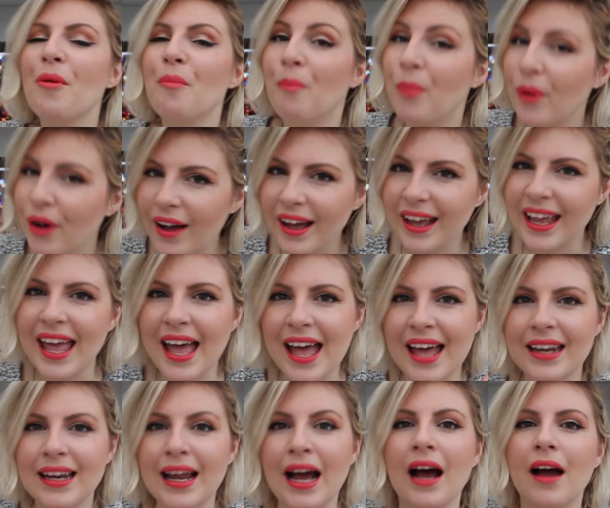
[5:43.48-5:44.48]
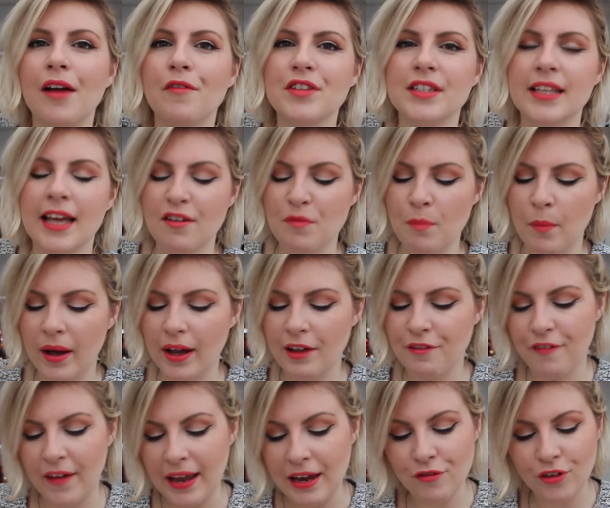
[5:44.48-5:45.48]
But again, I've saved my
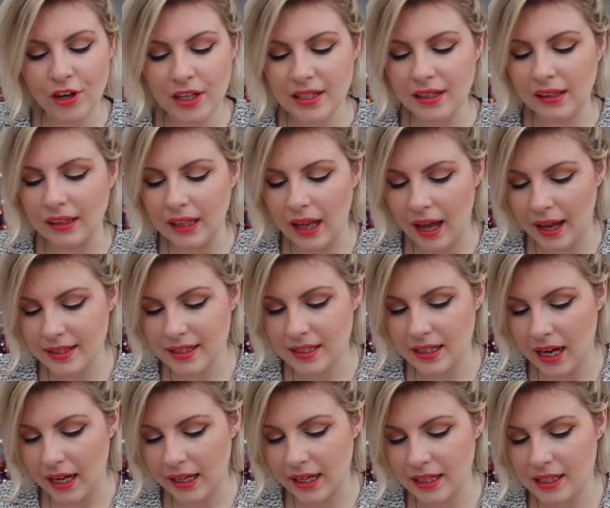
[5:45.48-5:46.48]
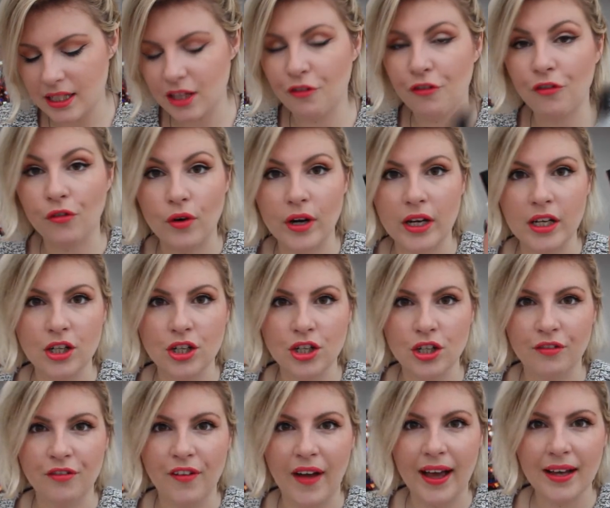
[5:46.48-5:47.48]
favourite till last, and it's the fringe
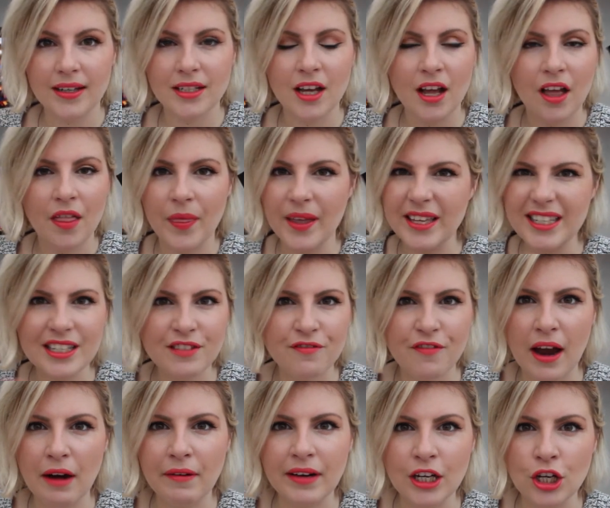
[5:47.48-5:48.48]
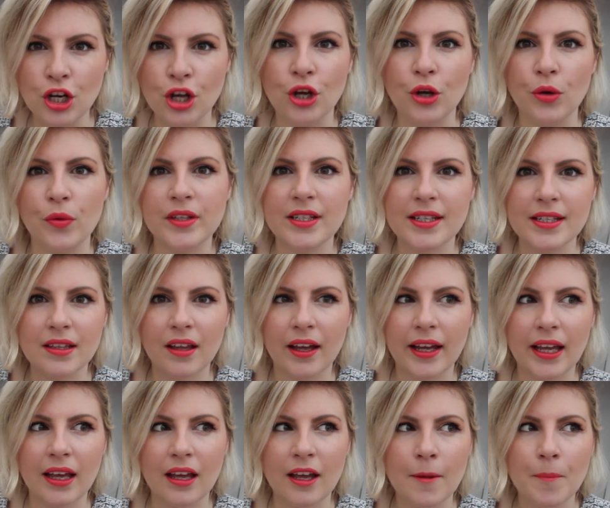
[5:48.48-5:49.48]
effect. This is very new. This is
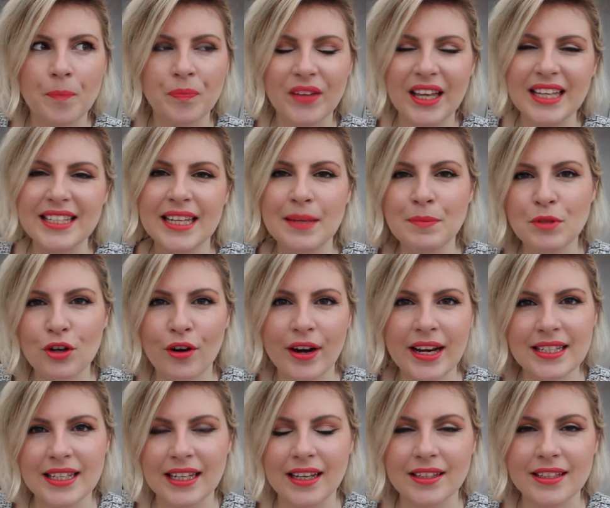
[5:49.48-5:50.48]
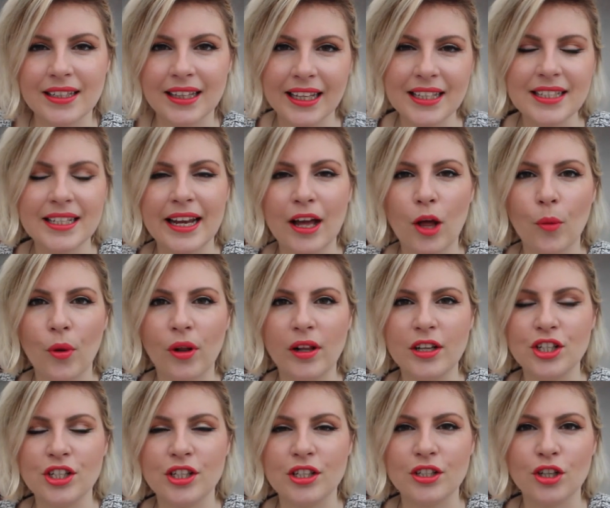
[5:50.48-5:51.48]
like, it seems crazy because glitter nail
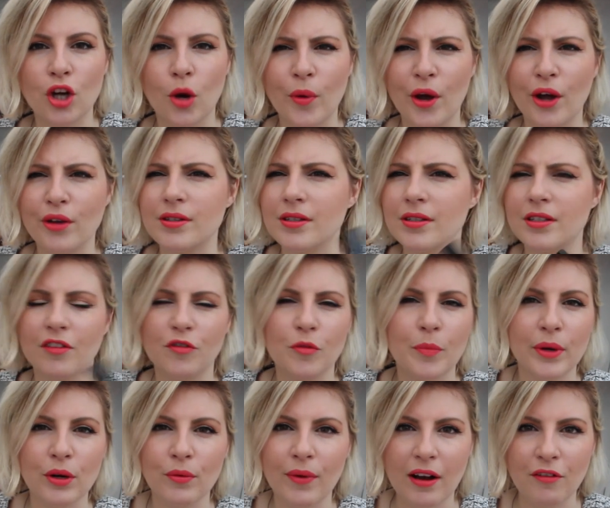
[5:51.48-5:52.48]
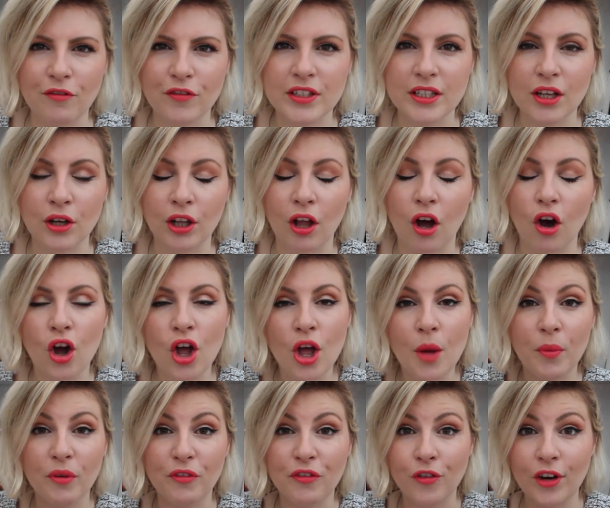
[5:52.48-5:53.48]
polishes and top coats and stuff have been around for so long,
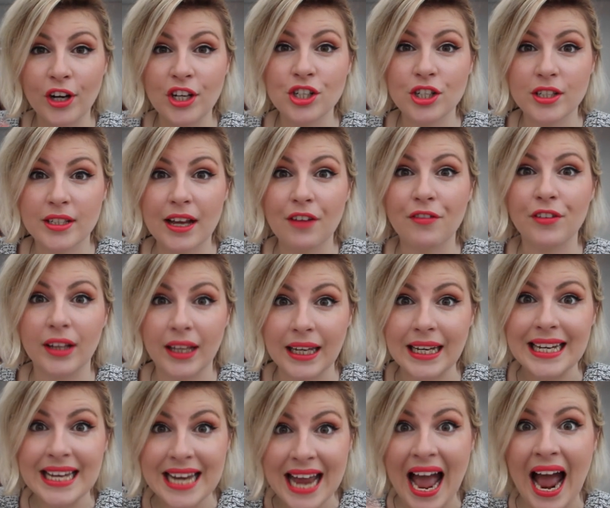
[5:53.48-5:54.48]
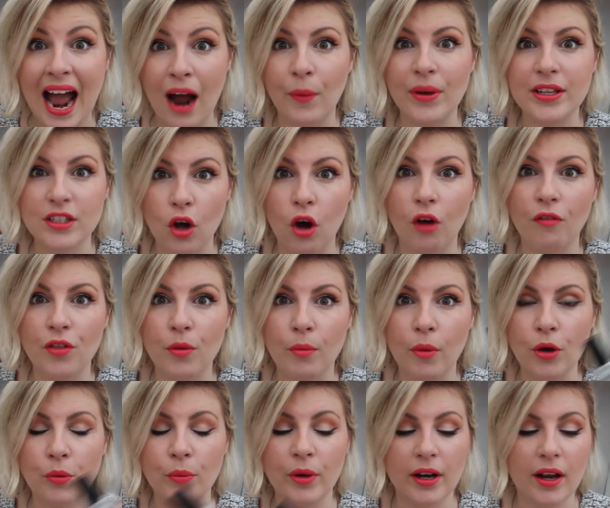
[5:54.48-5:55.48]
but fringe is definitely now, it's of the
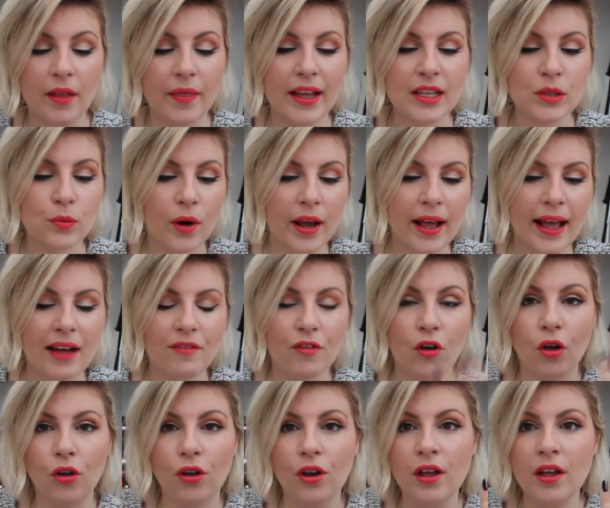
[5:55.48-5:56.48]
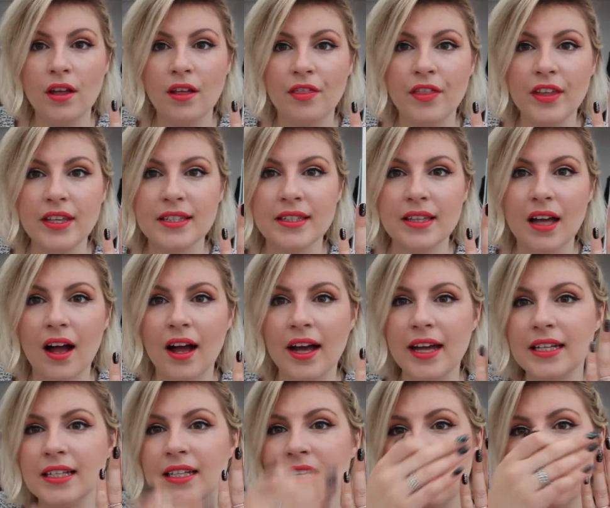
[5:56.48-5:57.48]
moment, and that's what I have on this
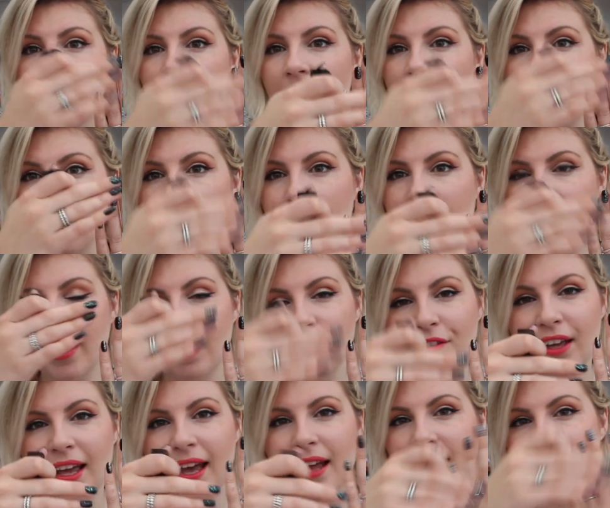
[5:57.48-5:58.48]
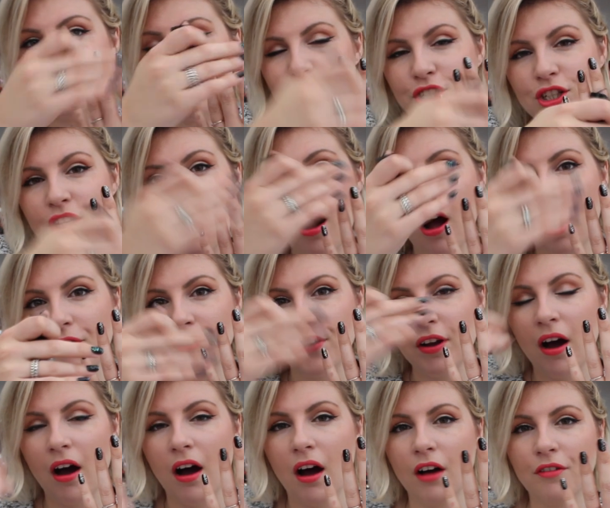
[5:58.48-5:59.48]
side, and I have again just half and
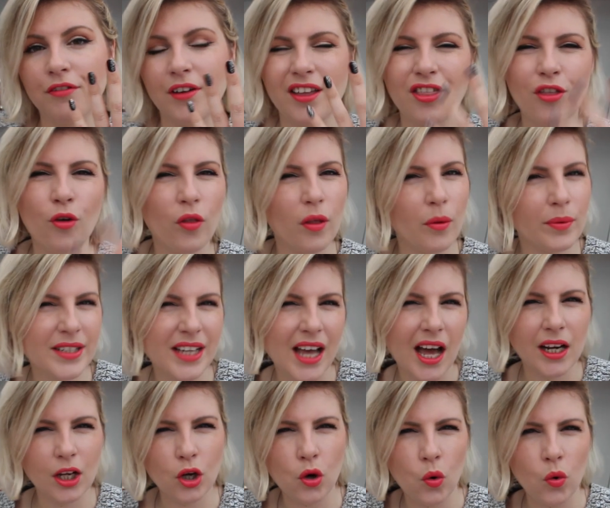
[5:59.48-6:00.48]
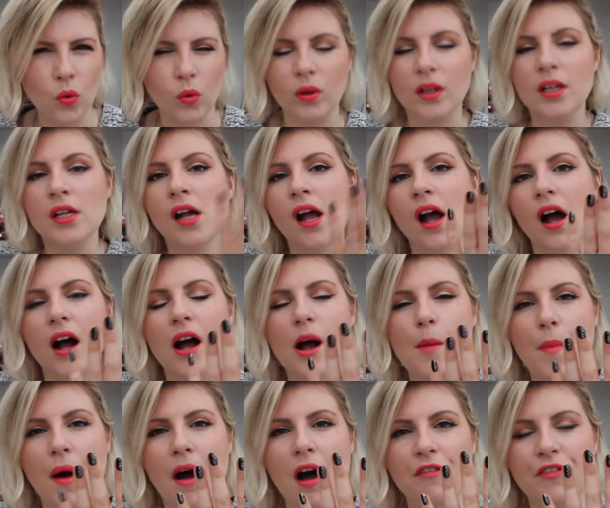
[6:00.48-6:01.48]
half. I thought that was kind of cool.
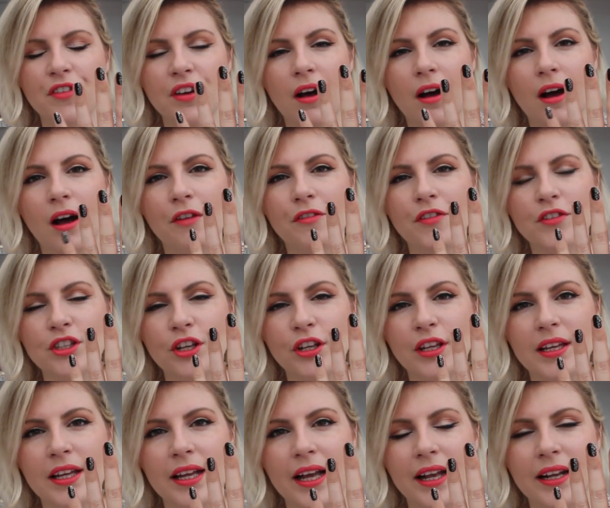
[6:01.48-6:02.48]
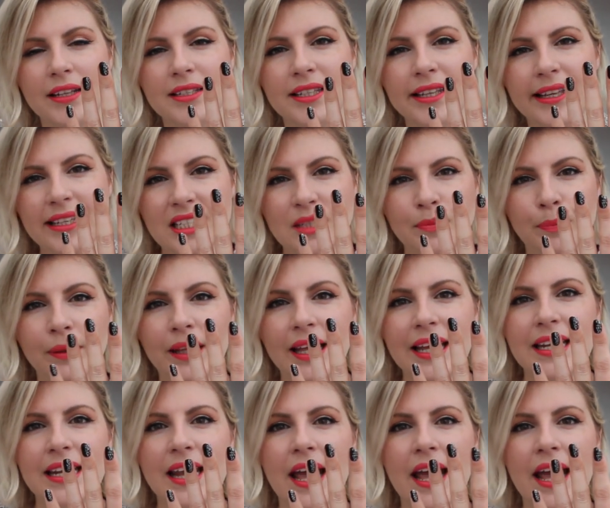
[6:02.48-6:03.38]
Half and half, so you can kind of see a split